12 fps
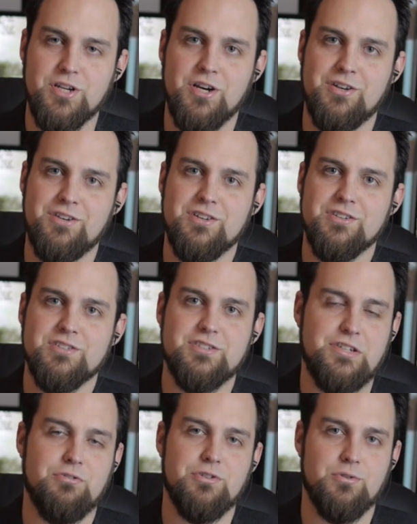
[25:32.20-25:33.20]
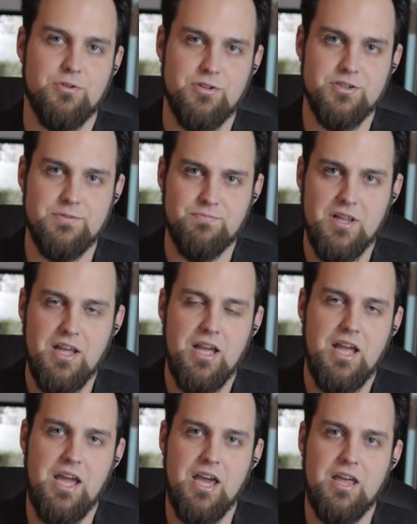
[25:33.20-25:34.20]
ton steel doors,
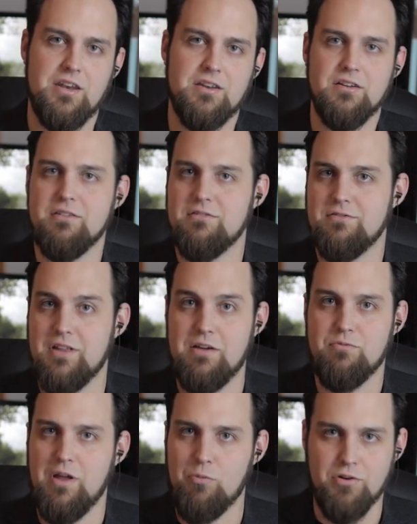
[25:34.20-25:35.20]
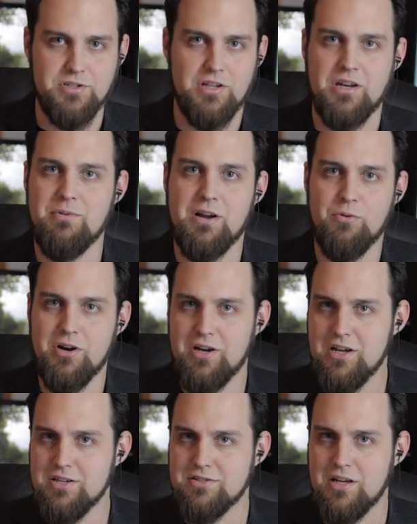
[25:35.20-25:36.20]
and they, they won't tell anybody where it is.